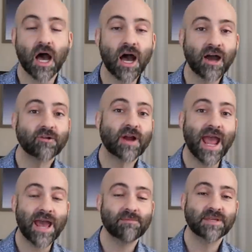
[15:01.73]
Our
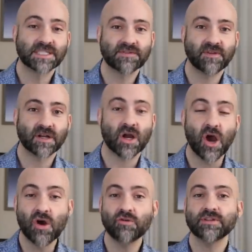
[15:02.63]
atmosphere
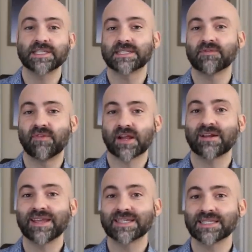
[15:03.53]
owes its
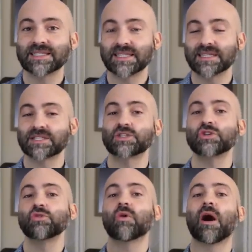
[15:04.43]
very existence
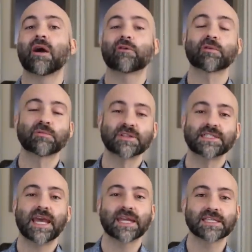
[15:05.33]
to our
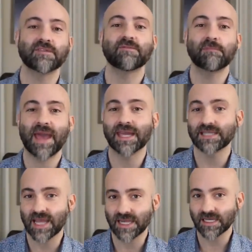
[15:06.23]
protective
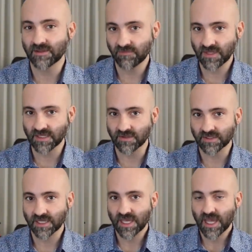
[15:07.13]
magnetic field.